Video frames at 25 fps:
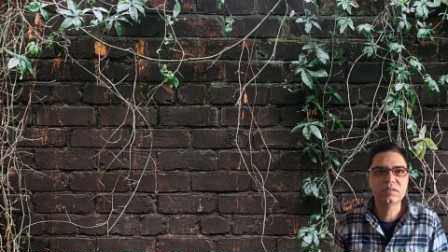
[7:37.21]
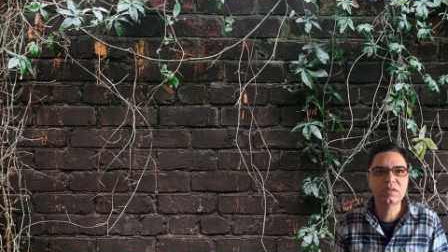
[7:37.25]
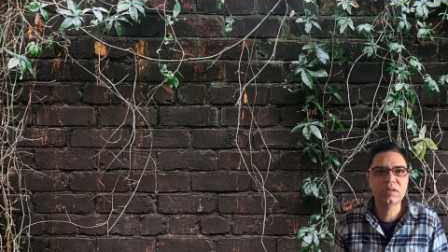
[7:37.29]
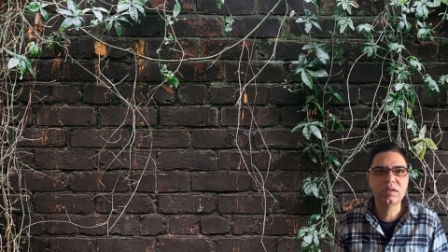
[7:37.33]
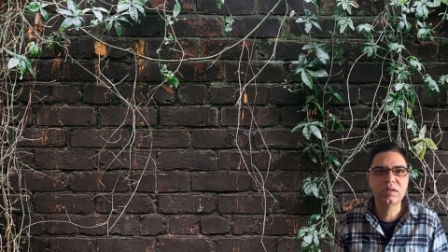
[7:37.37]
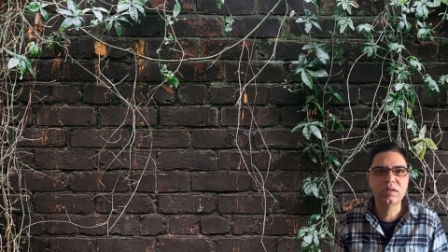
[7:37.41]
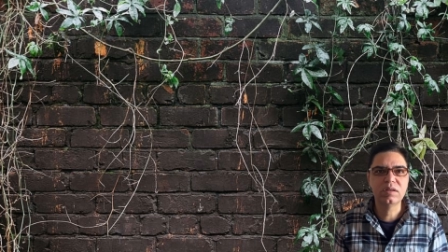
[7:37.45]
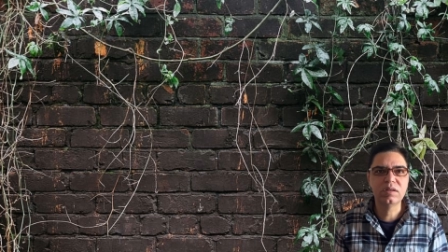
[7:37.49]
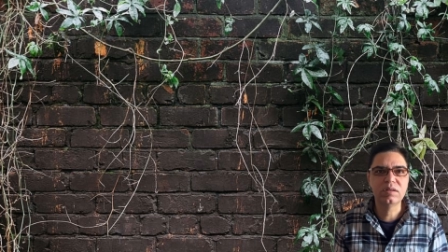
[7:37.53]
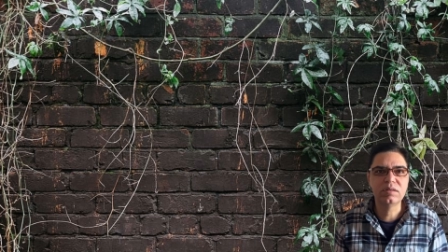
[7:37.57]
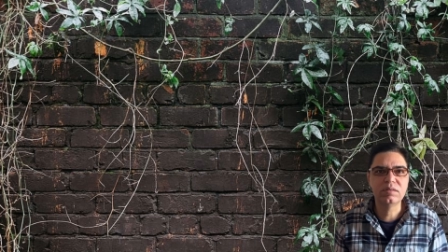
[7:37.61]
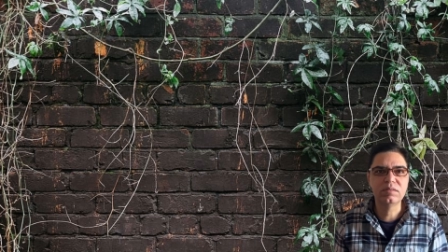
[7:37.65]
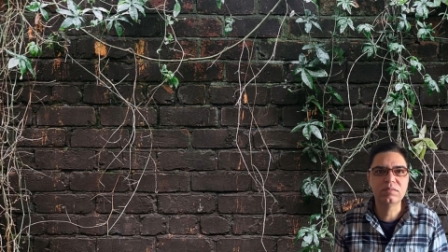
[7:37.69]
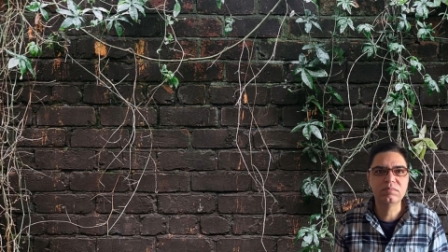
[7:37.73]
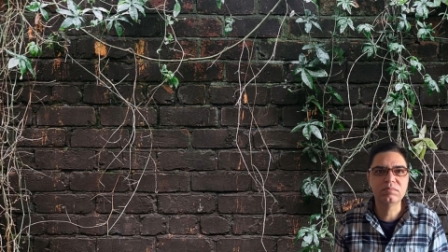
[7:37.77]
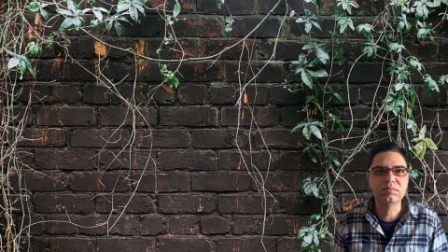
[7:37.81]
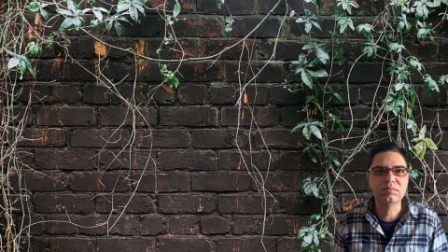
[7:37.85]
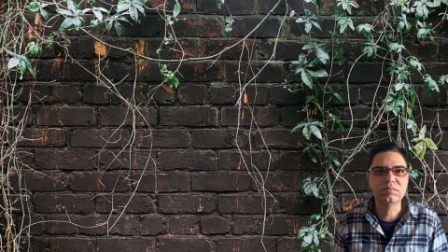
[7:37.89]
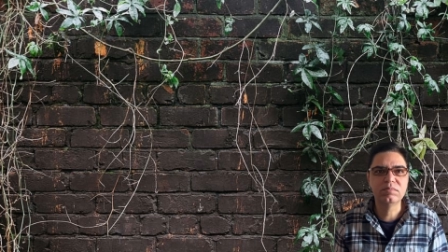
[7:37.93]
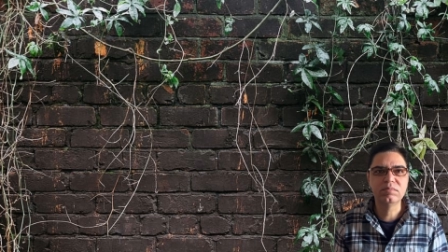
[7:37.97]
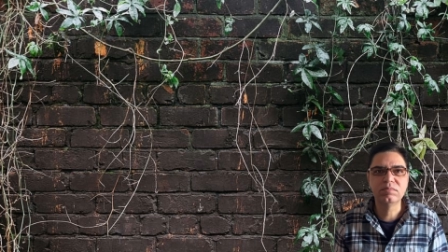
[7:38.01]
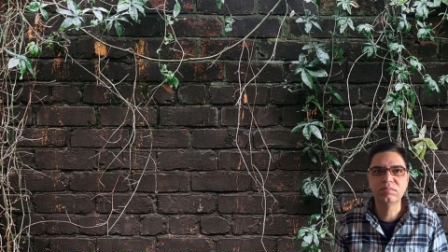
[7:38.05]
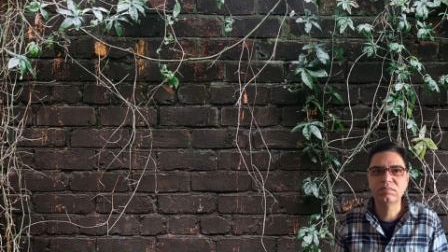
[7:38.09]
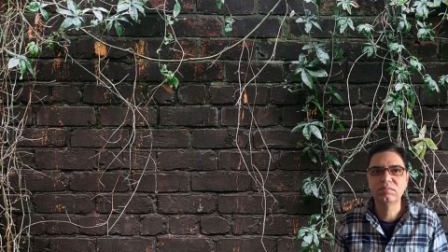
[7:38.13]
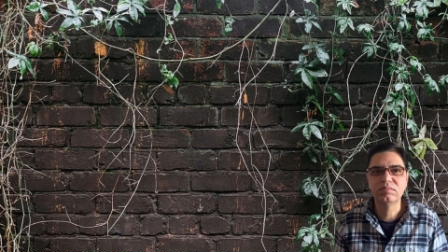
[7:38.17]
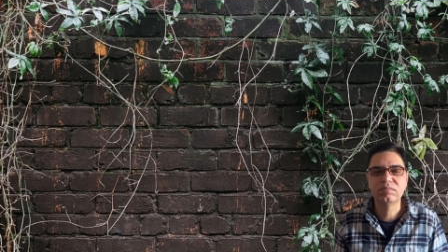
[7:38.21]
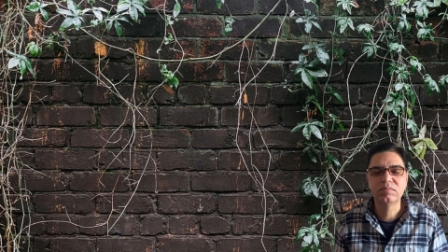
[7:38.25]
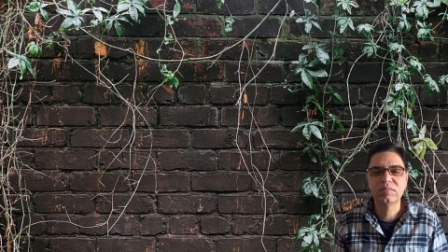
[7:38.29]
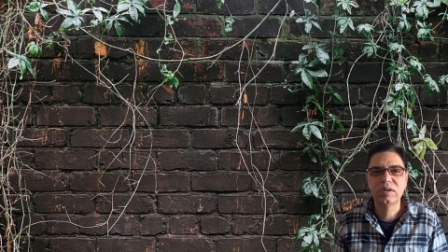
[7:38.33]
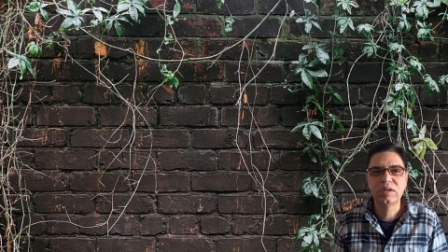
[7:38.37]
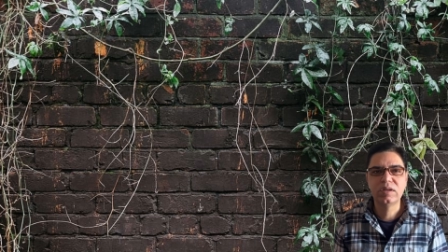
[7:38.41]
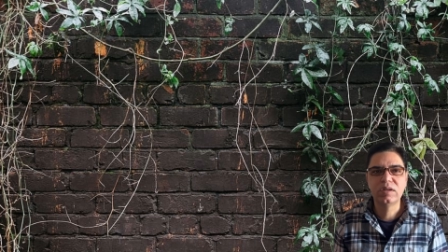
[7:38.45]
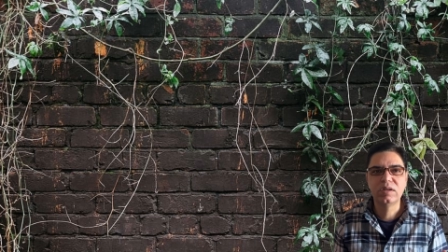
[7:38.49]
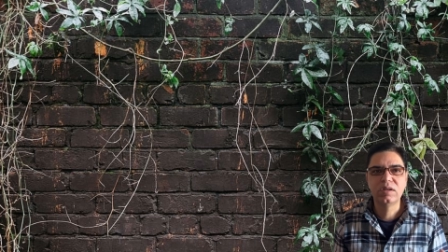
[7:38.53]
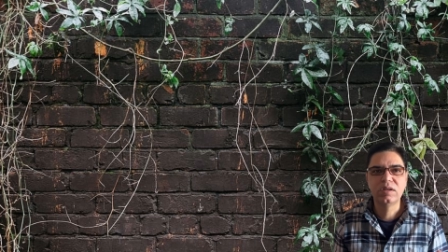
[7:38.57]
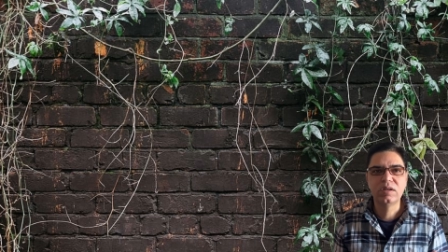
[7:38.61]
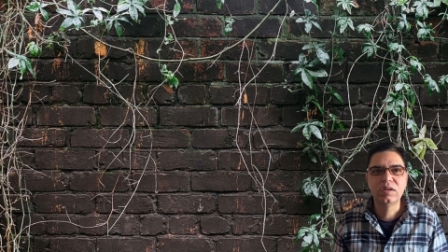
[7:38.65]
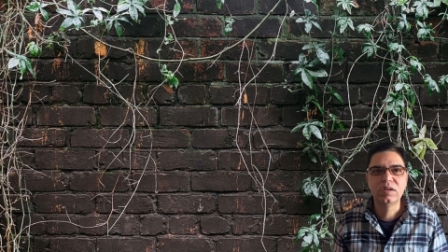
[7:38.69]
And
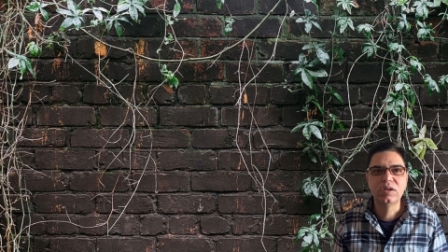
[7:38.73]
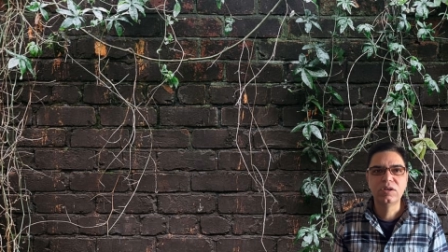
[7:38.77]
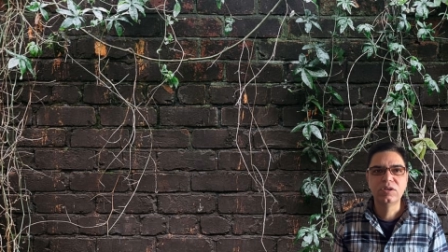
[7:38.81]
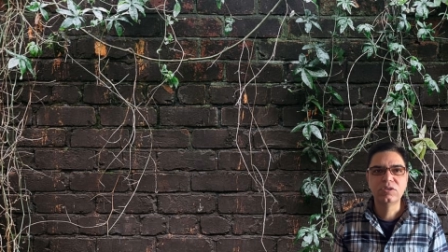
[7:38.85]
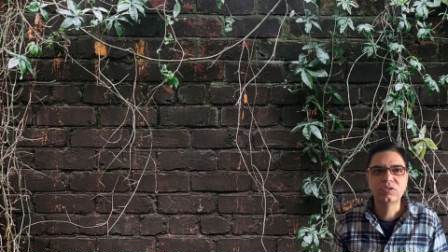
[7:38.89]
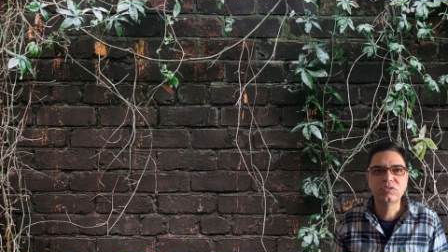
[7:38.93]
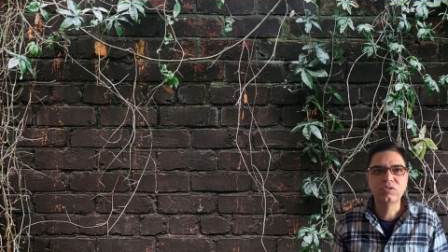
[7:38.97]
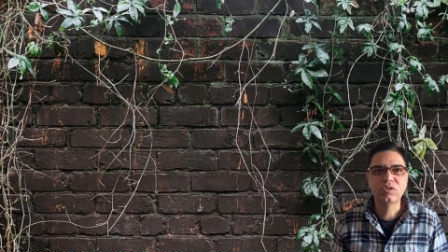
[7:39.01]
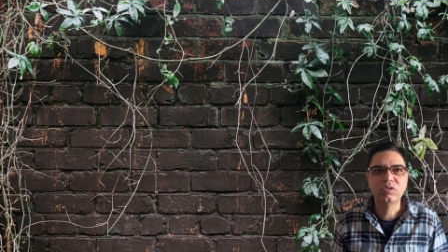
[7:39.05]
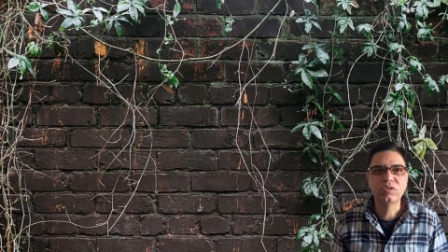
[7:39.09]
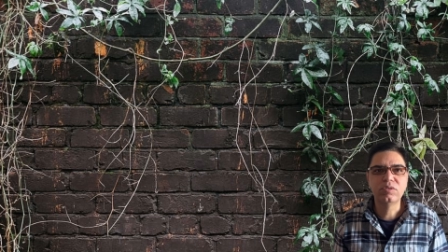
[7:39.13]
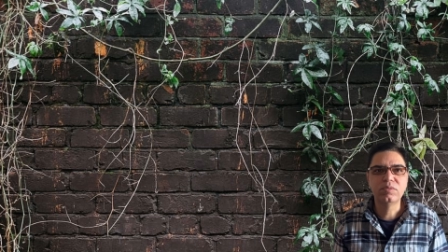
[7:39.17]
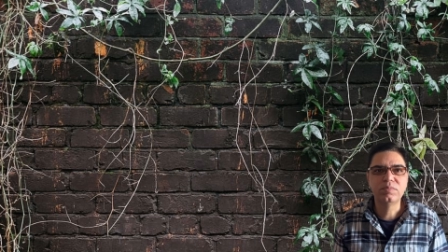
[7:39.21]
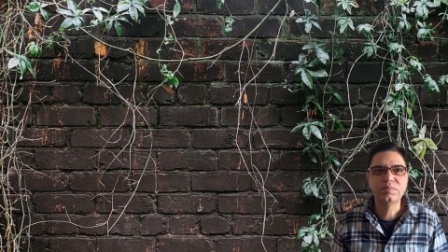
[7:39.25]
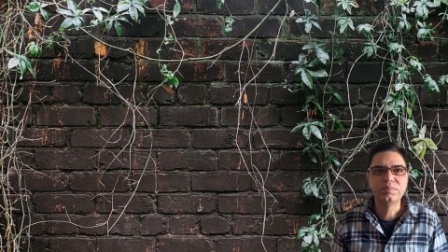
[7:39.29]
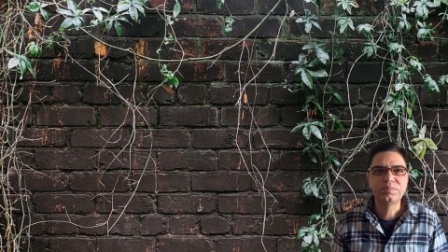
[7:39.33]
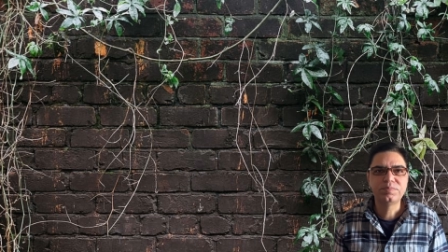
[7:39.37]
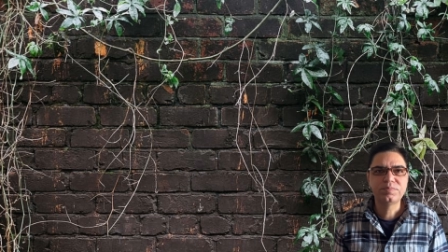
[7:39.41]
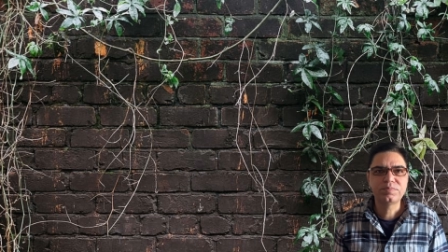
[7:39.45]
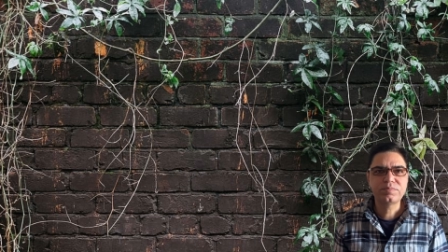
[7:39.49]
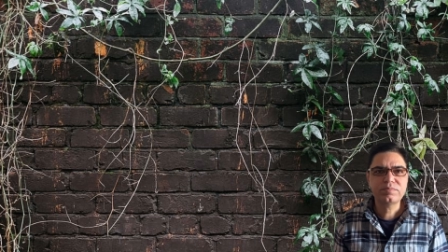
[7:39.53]
so